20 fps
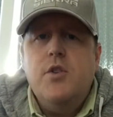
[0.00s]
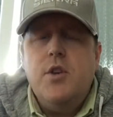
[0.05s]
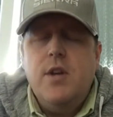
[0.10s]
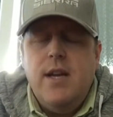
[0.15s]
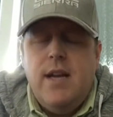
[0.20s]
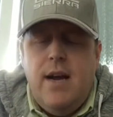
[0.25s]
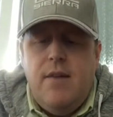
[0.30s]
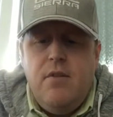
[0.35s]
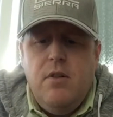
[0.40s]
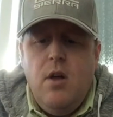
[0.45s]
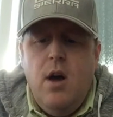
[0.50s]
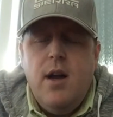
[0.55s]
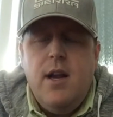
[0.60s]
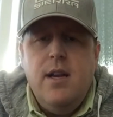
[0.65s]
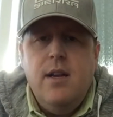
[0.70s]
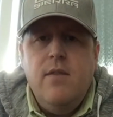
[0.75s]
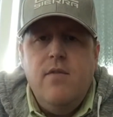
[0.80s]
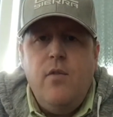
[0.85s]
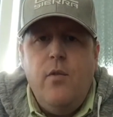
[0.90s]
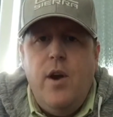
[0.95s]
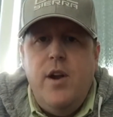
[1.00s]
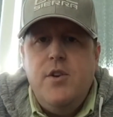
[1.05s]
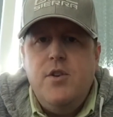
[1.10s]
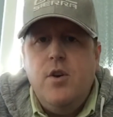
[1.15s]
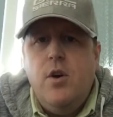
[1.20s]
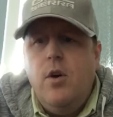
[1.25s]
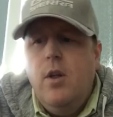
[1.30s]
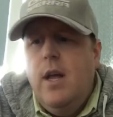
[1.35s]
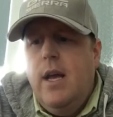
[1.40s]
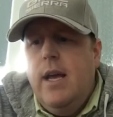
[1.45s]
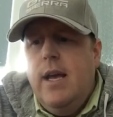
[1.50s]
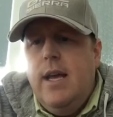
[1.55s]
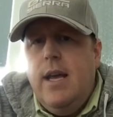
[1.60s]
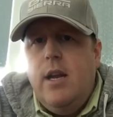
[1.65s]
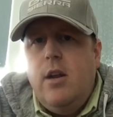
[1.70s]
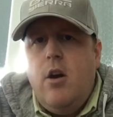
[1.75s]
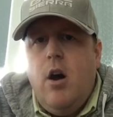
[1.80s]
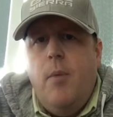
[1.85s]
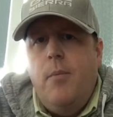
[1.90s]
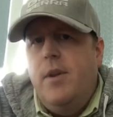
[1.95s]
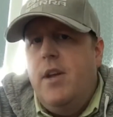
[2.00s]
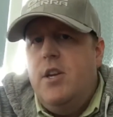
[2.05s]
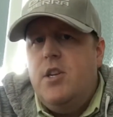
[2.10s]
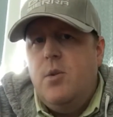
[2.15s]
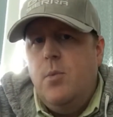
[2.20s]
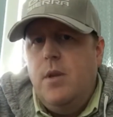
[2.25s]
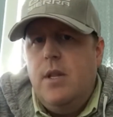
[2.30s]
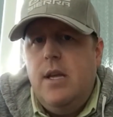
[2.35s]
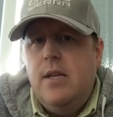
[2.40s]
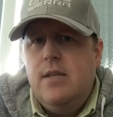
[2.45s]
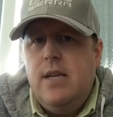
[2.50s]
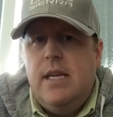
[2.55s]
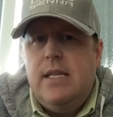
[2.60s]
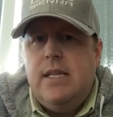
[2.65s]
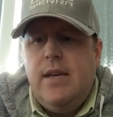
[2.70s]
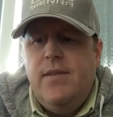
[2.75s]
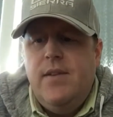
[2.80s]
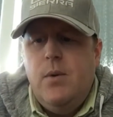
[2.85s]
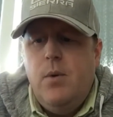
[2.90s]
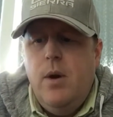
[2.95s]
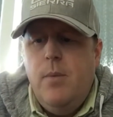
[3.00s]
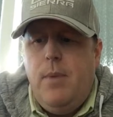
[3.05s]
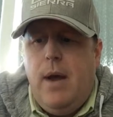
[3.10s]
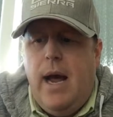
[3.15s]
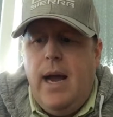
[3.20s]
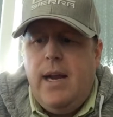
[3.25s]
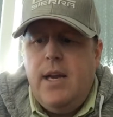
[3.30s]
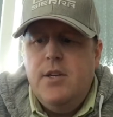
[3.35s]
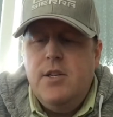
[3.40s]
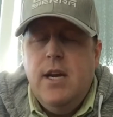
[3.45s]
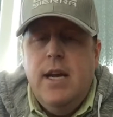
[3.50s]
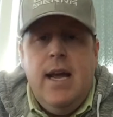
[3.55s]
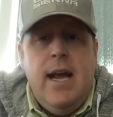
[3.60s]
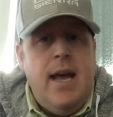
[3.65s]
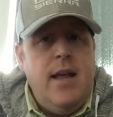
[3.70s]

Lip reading: So you're going to have the locking differential in combination with that Z71 package.